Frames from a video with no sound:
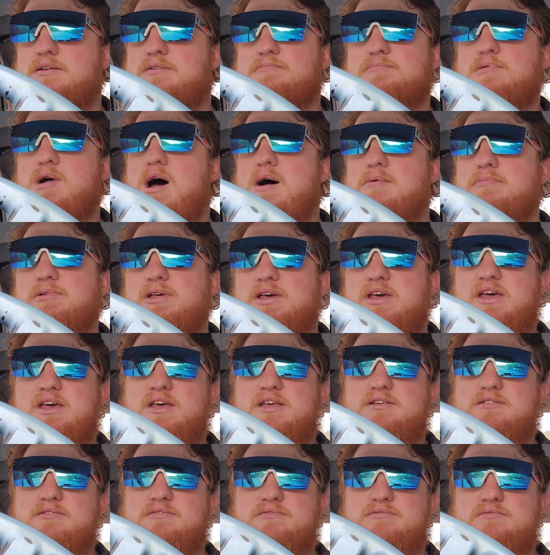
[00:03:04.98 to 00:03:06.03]
probably,
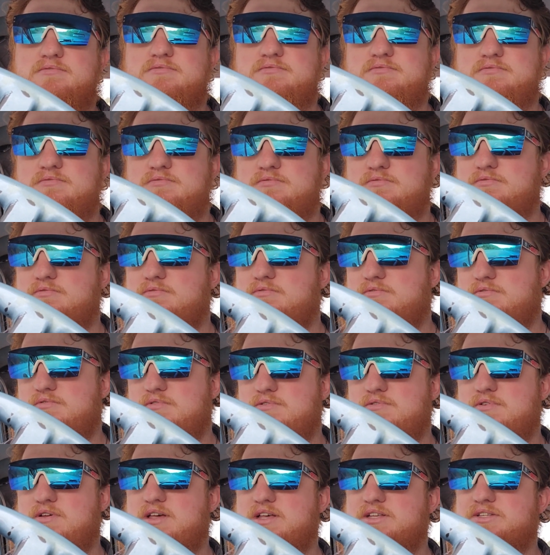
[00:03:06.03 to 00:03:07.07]

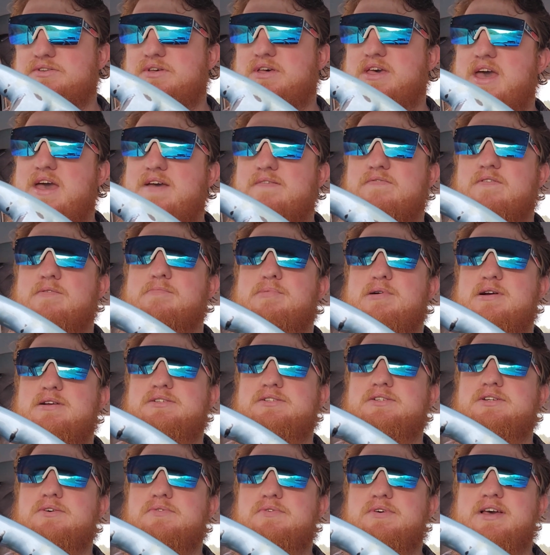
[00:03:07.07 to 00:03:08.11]
because it came from
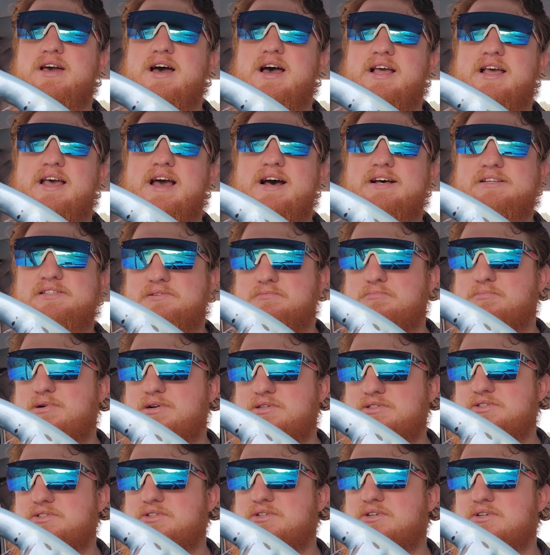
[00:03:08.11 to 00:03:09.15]
Bristol, we got gas in
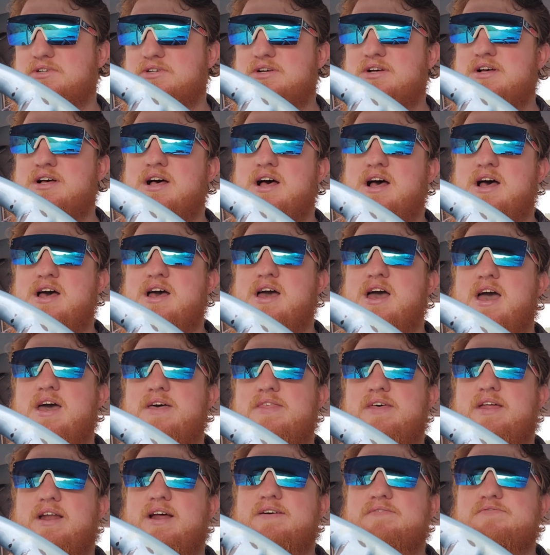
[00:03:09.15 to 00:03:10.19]
Bristol,
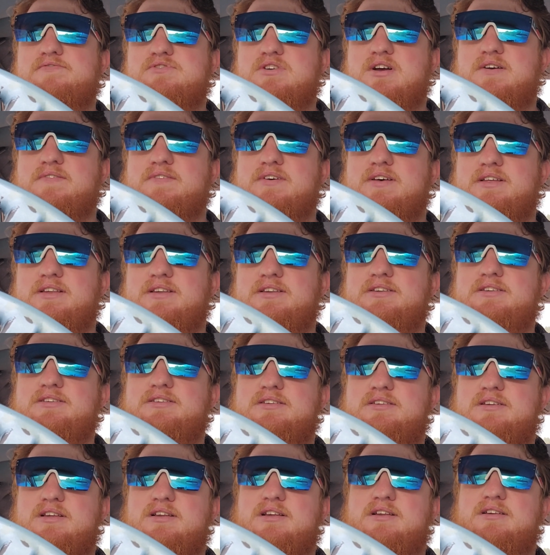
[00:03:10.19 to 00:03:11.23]
and then I've driven
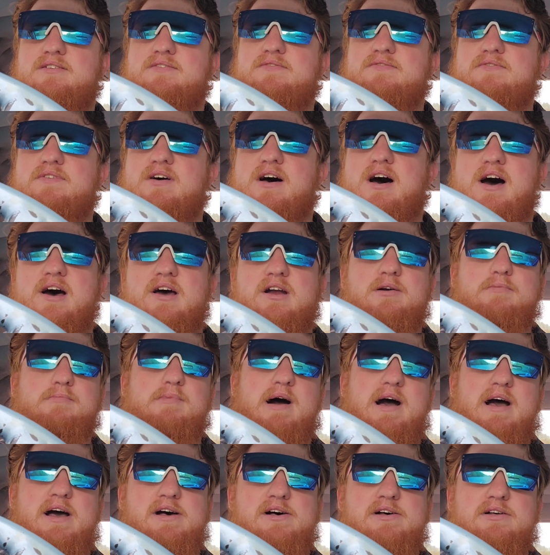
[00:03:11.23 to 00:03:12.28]
100
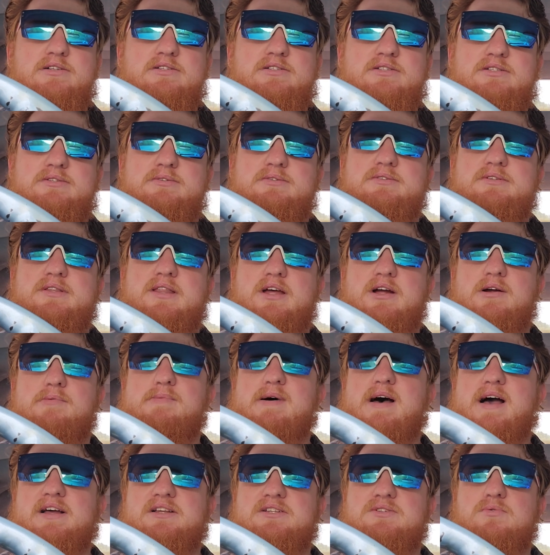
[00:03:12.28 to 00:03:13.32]
miles there
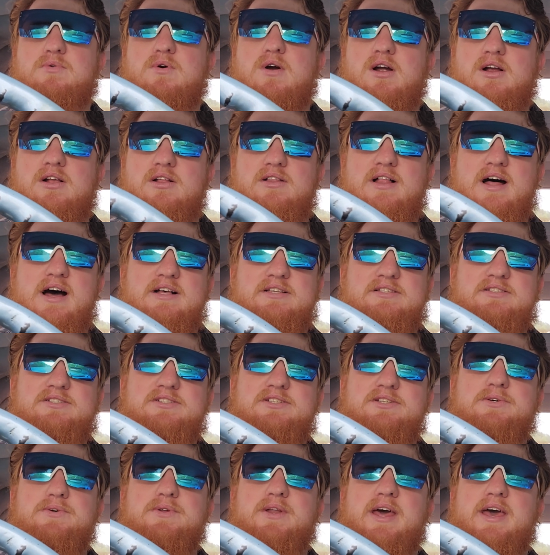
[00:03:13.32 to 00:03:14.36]
back to work
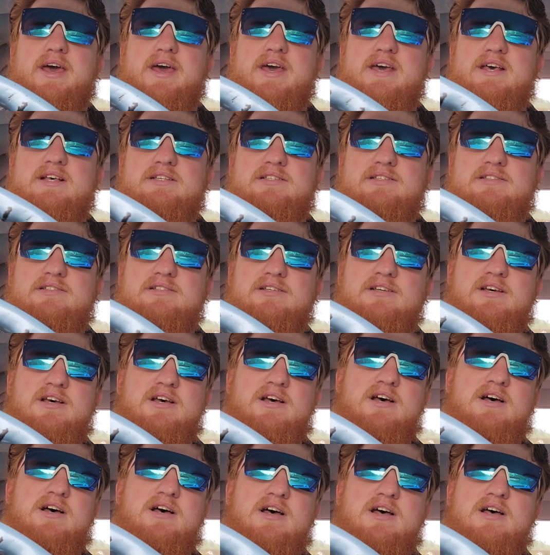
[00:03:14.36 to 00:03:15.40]
last 2 days,
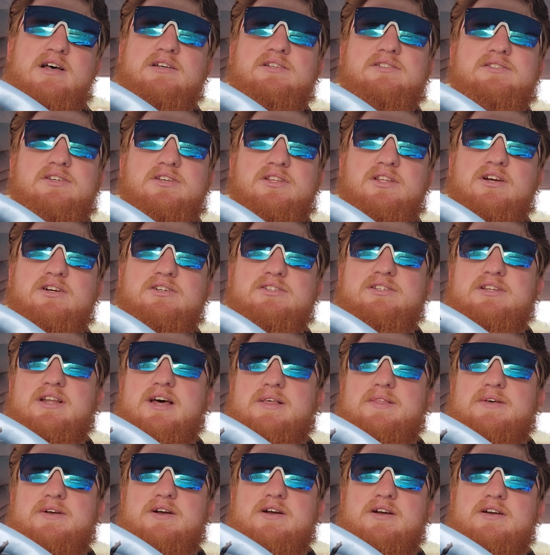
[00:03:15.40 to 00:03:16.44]
so there's
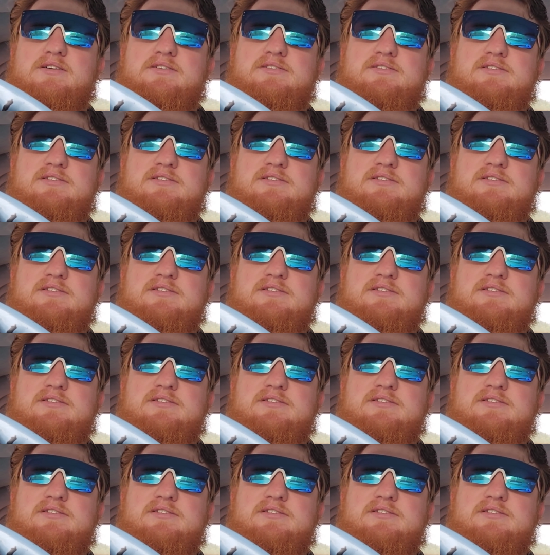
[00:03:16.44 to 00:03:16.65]
another